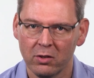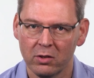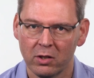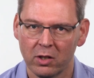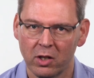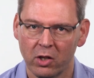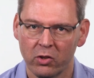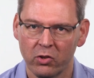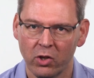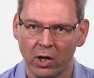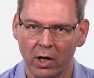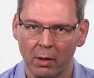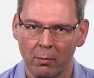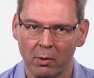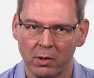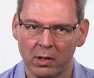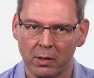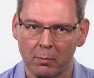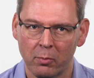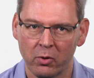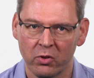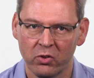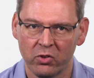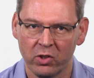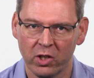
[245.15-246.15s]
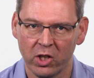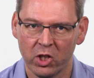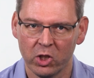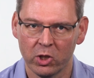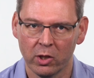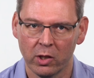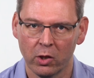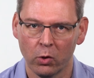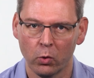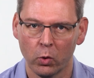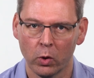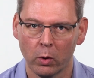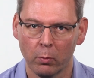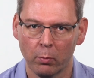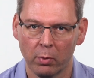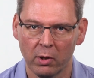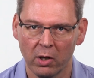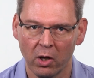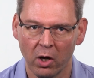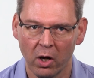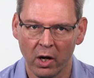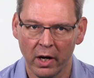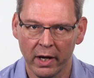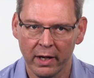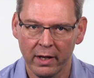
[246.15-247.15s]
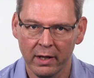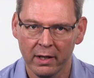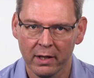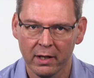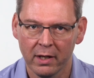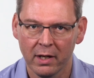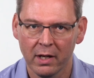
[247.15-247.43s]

to determine the procedure that would apply